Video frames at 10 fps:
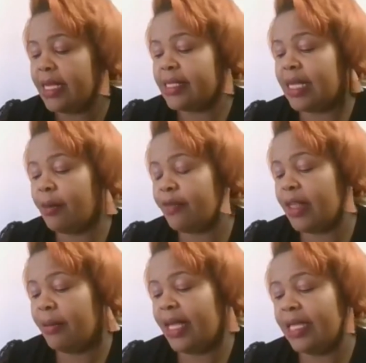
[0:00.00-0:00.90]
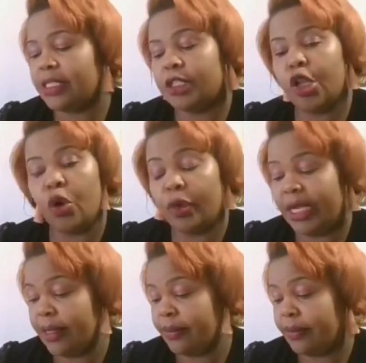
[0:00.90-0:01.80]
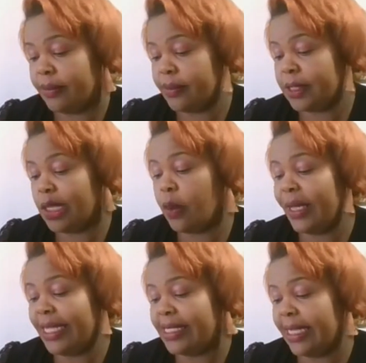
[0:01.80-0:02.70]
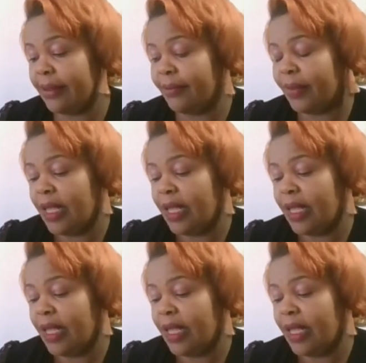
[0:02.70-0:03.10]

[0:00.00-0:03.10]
Some of them eat slowly, slow eating.